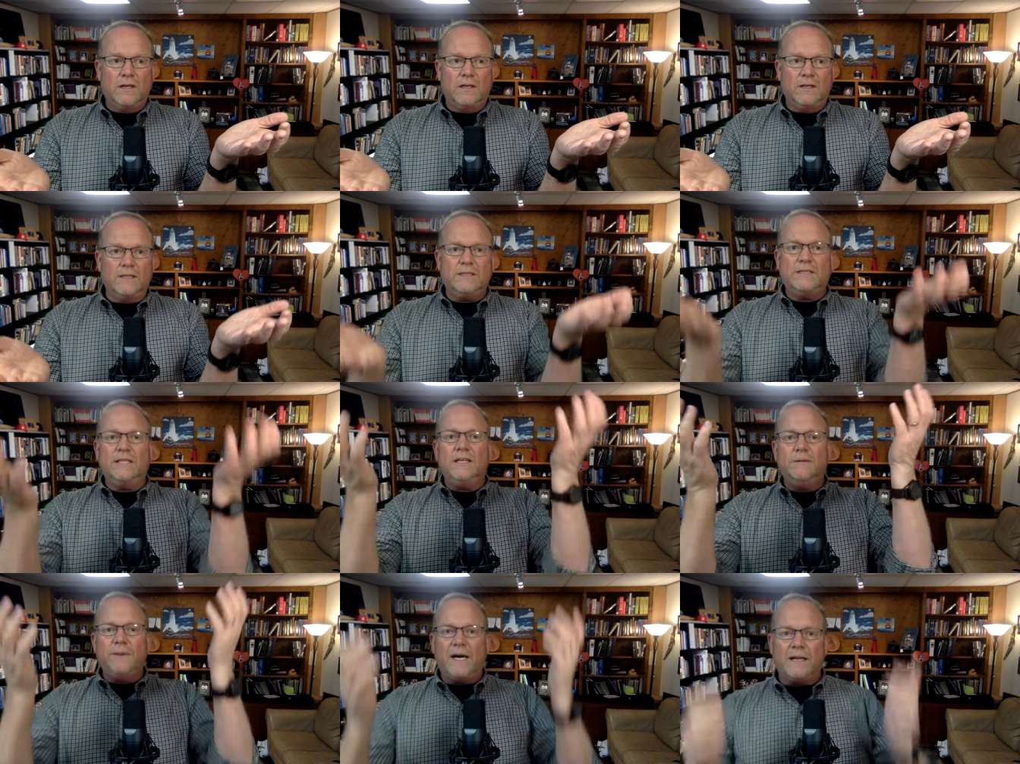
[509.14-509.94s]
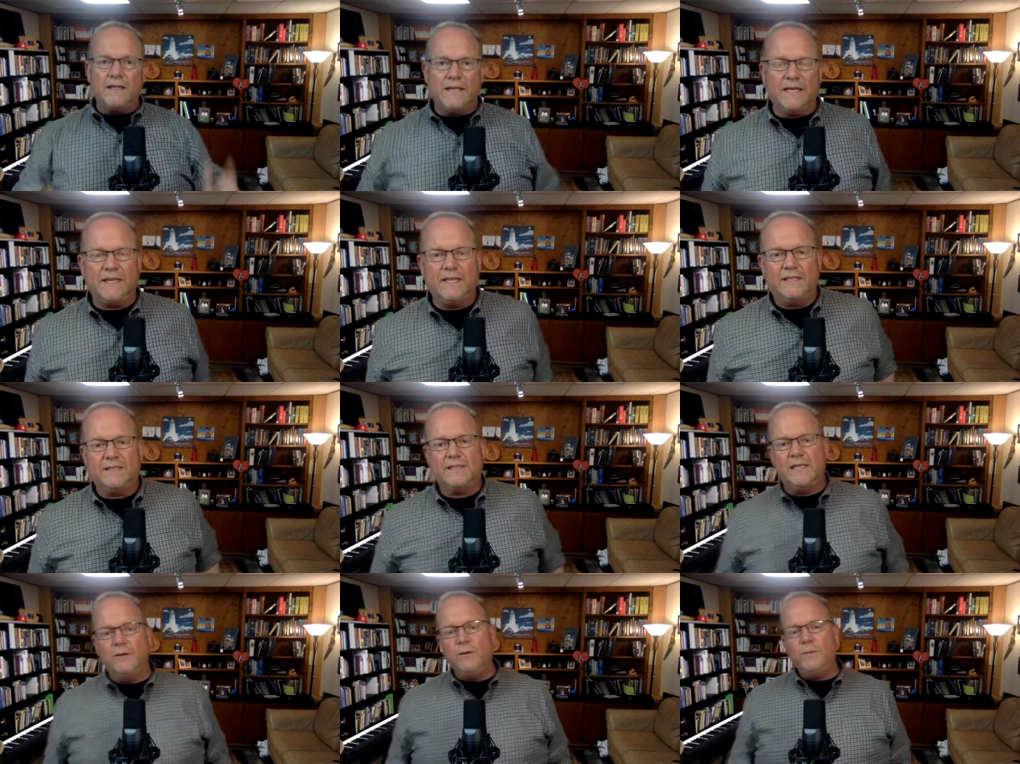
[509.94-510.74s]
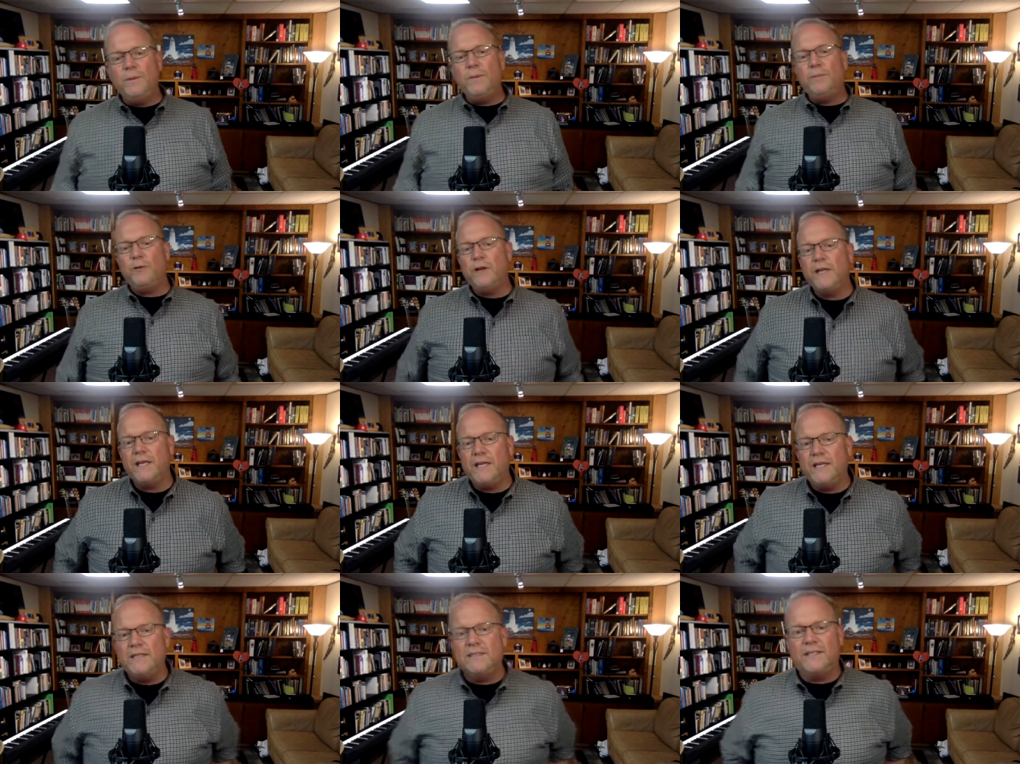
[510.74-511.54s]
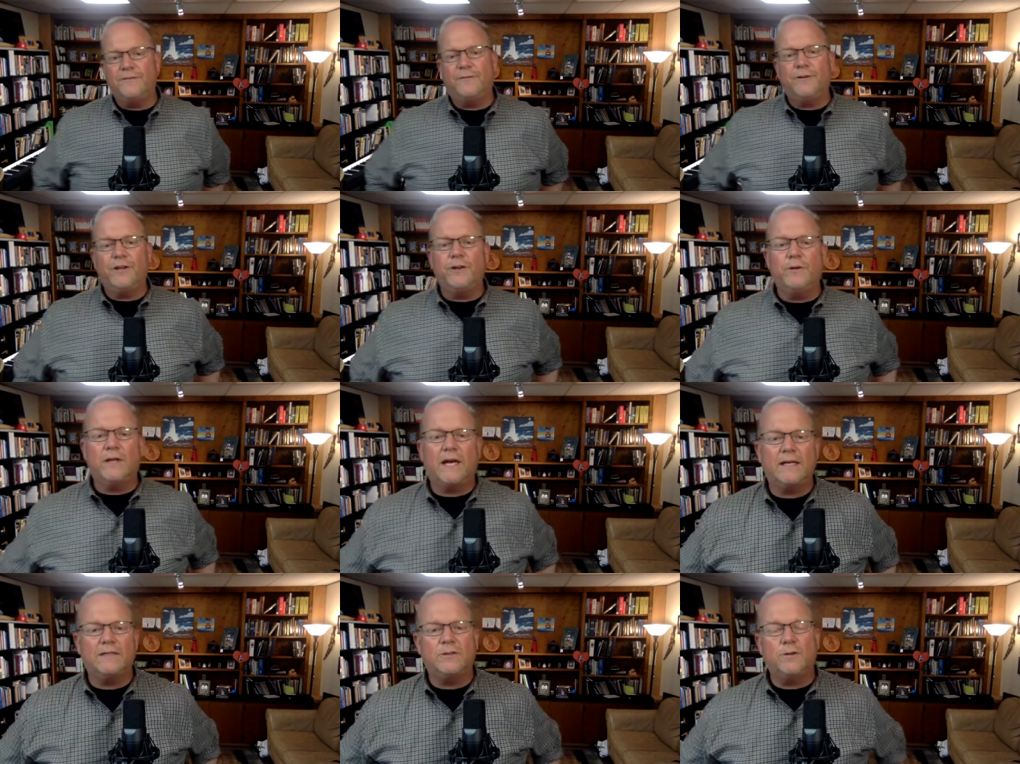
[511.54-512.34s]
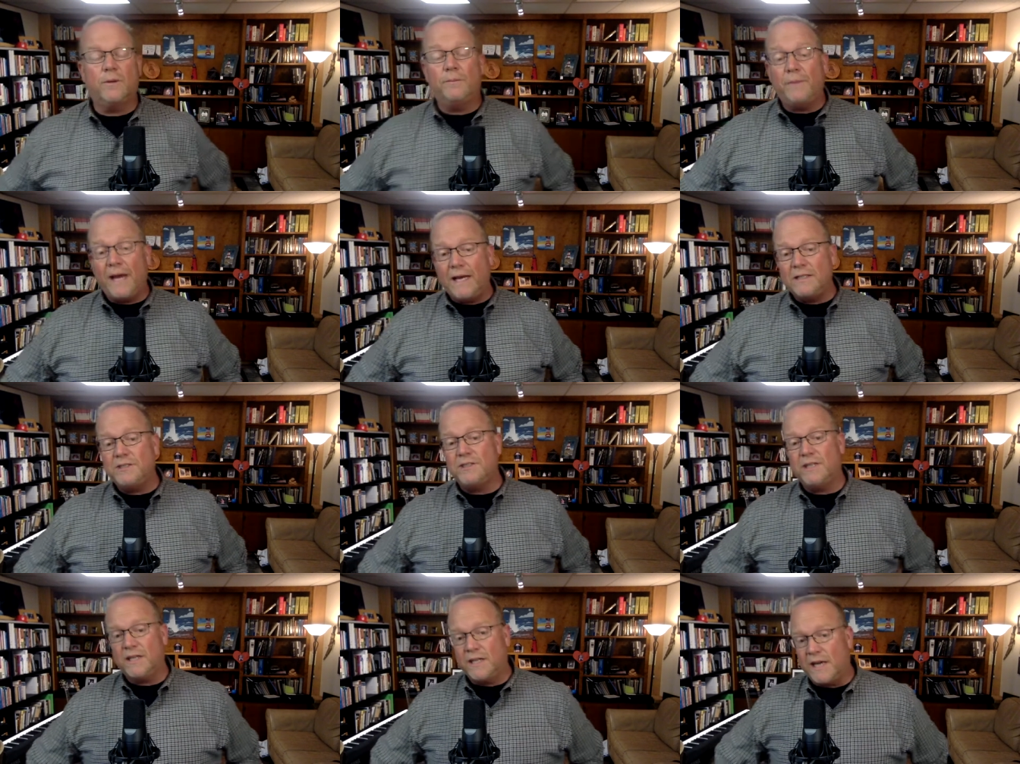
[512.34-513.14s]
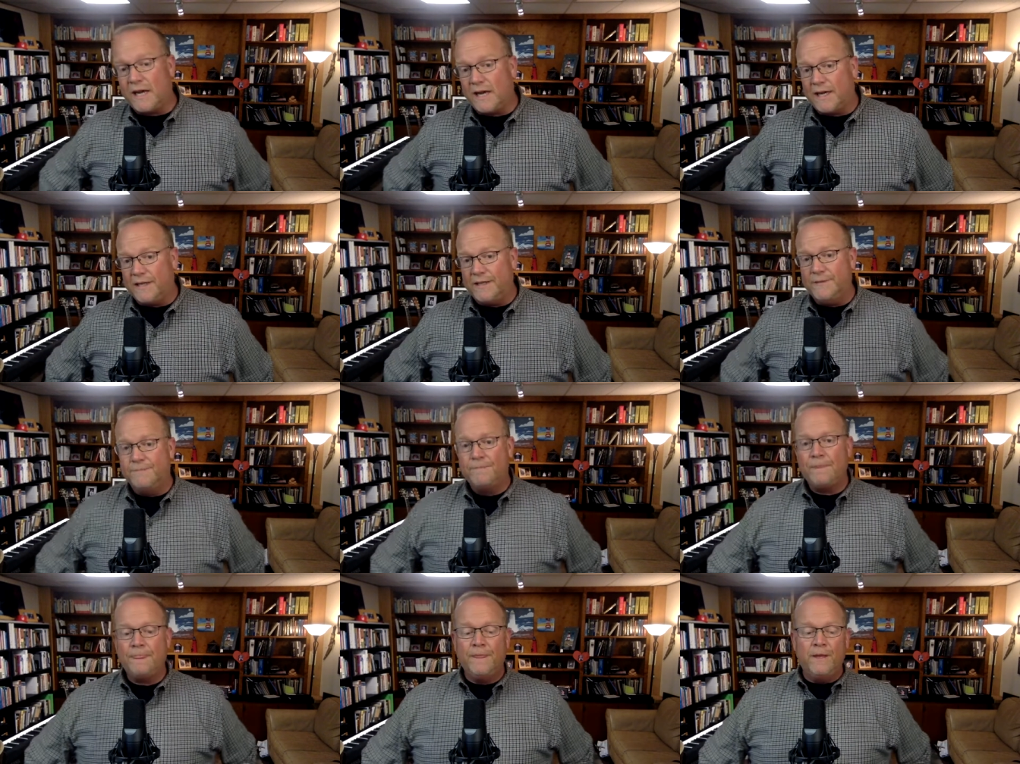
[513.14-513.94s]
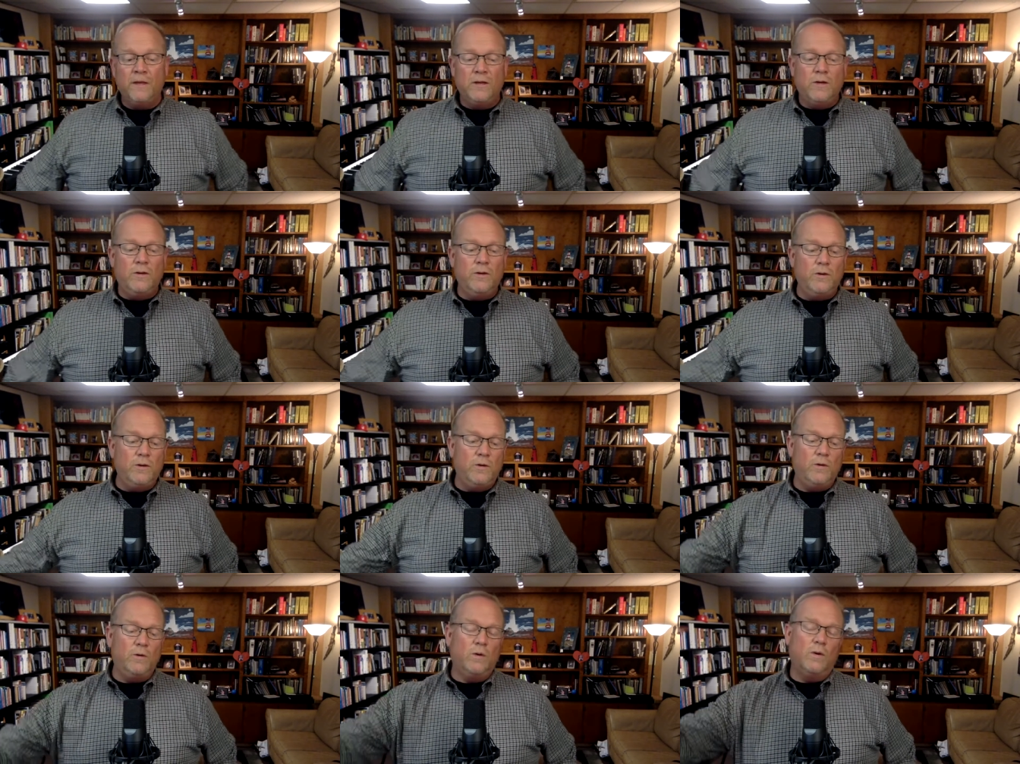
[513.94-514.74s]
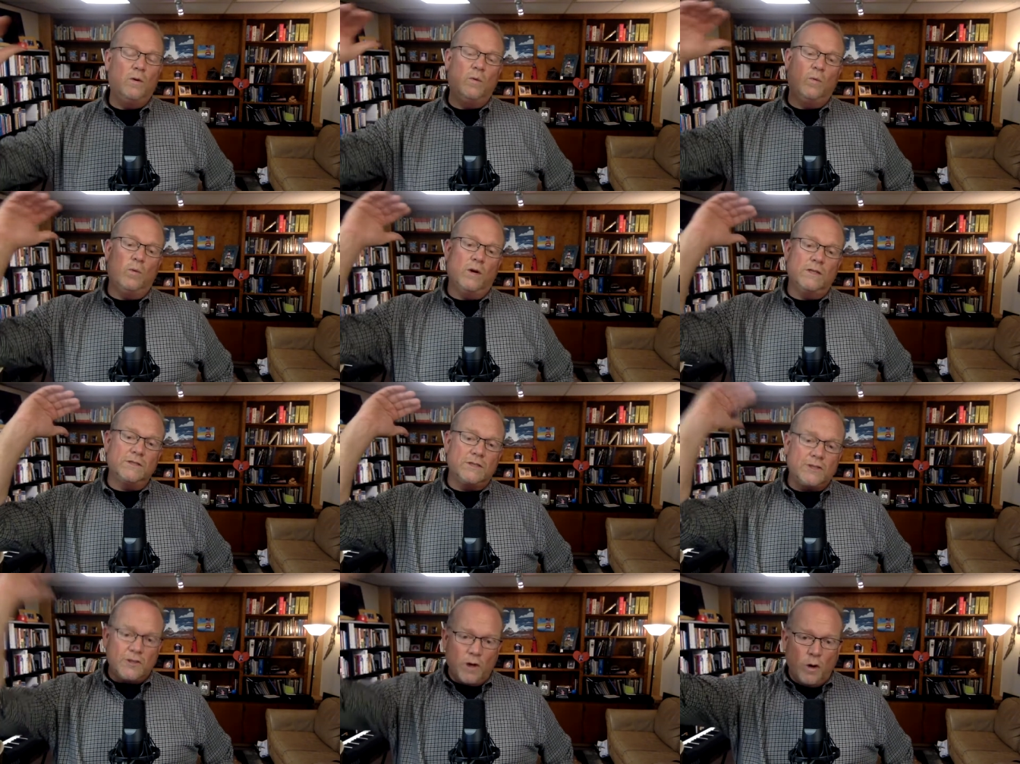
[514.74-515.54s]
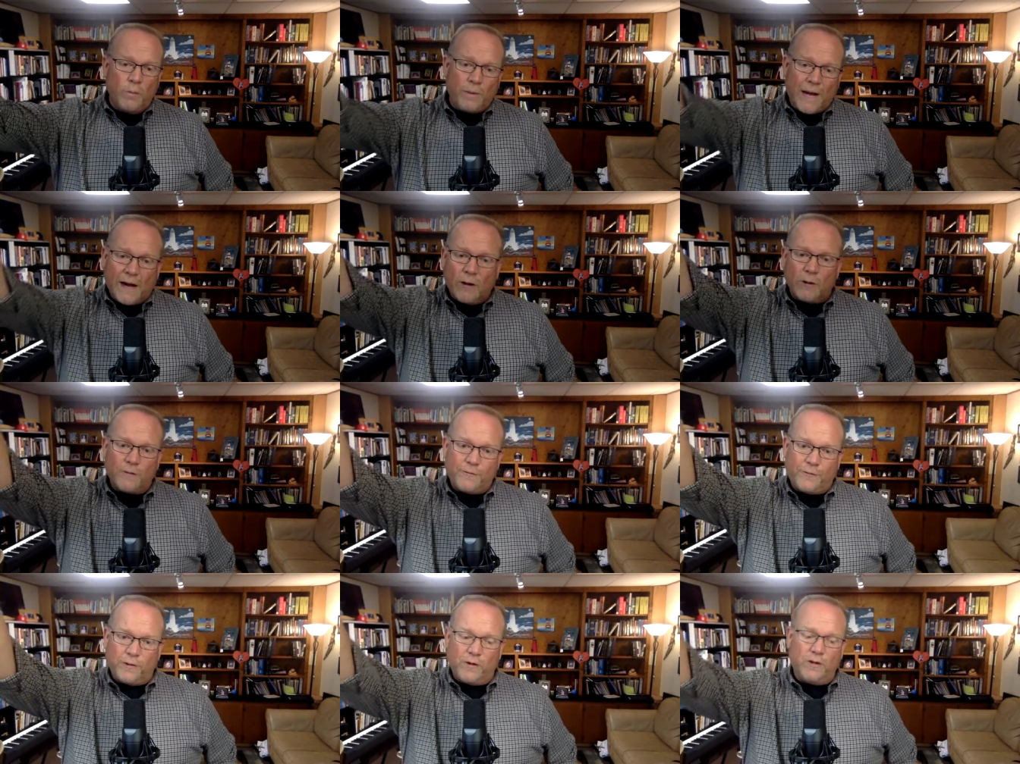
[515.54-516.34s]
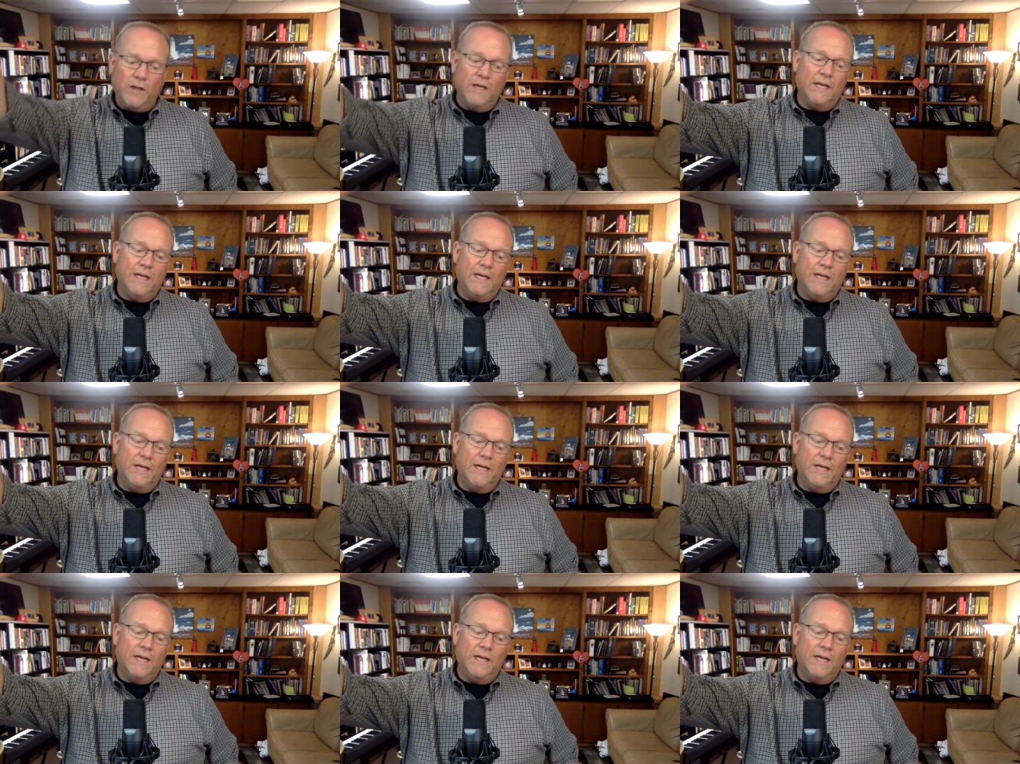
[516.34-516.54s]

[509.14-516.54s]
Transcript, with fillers: Let's think about it like this. It would be pretty easy for you and I to imagine a God who was so powerful